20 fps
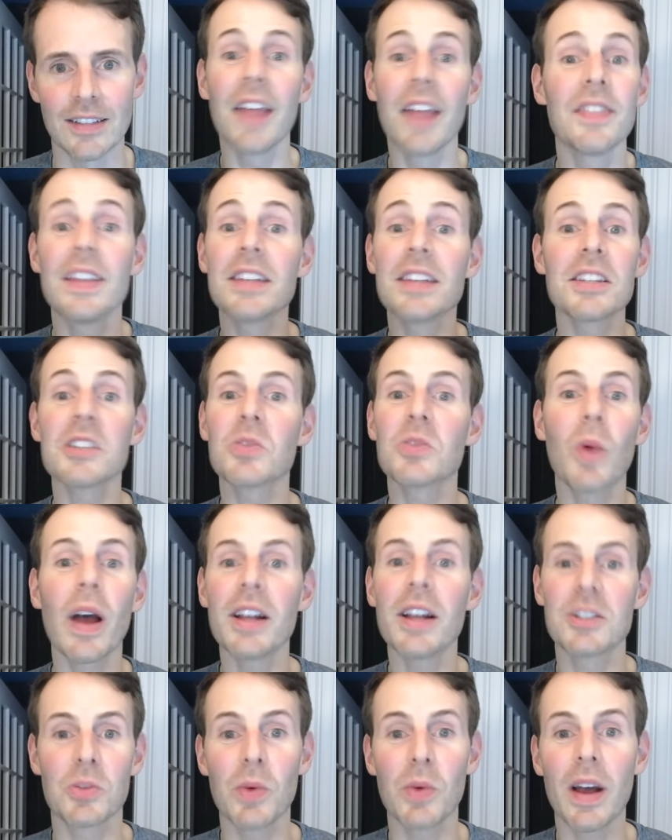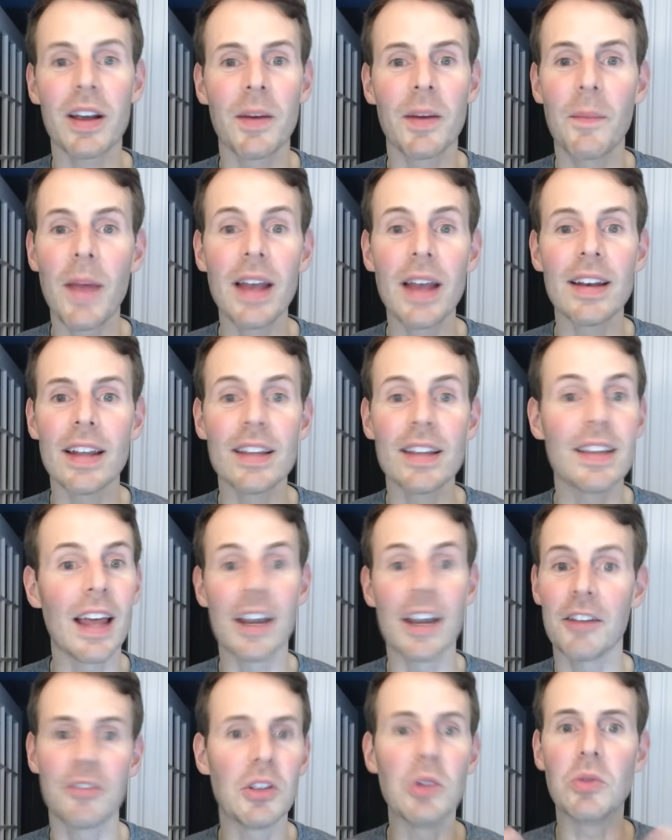This is why it's recommended that
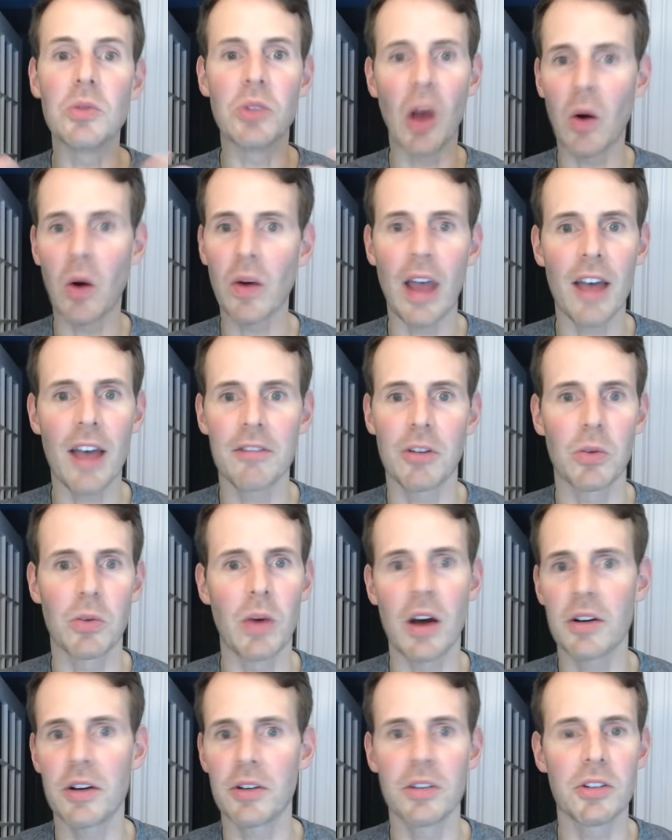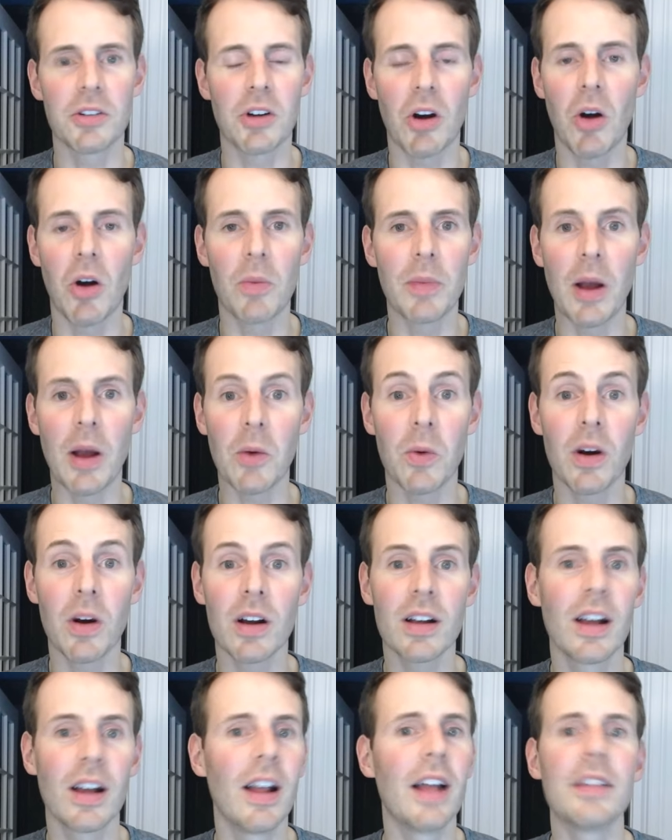if you don't have a router in your home
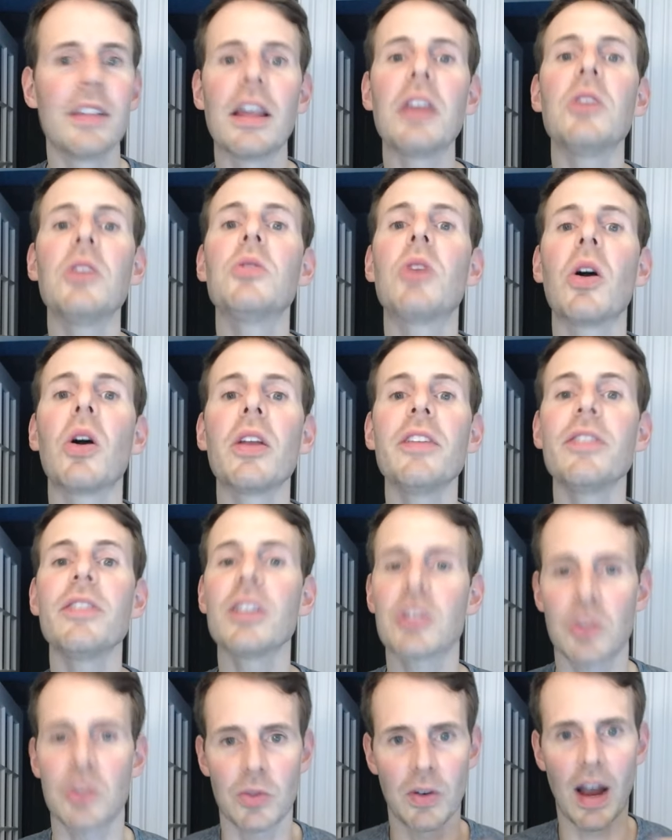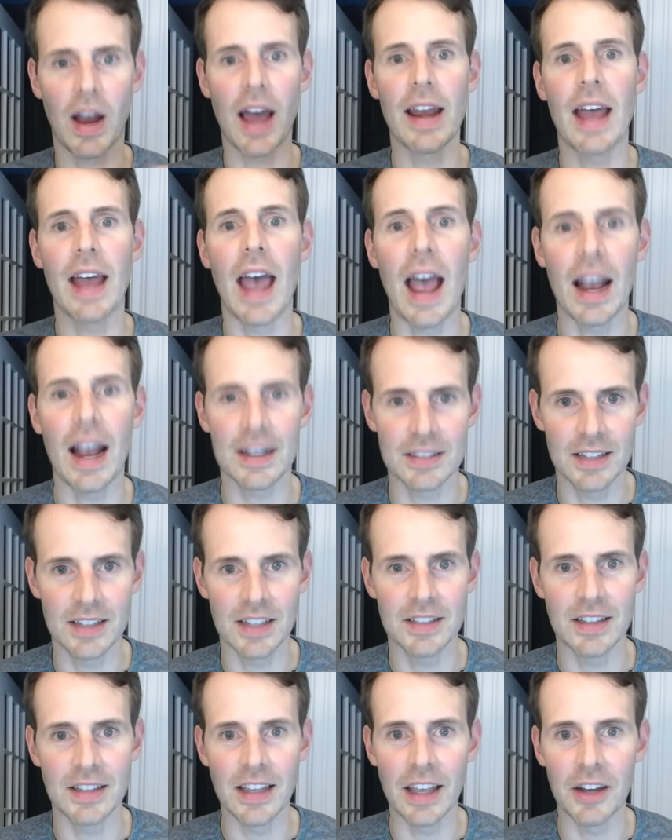network, that you don't even try to access
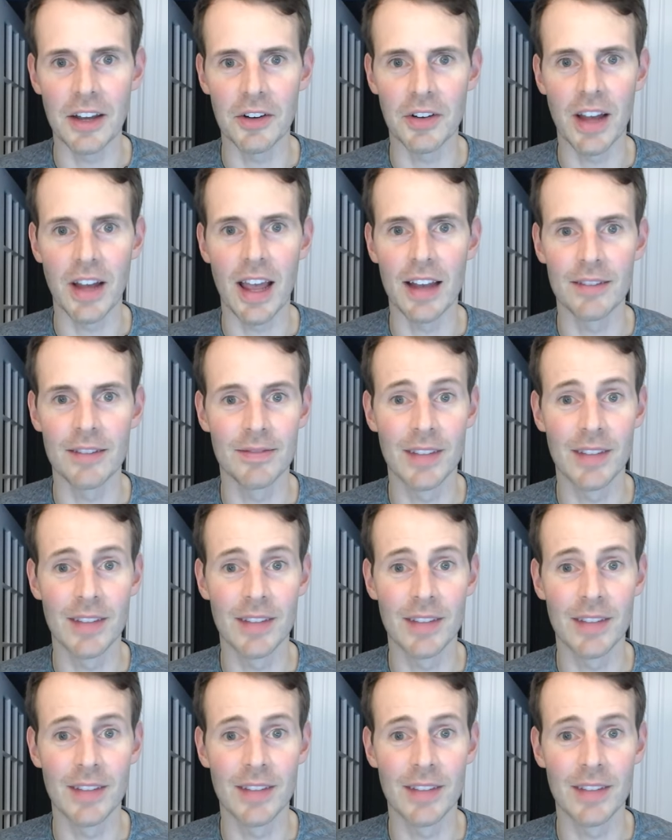the internet.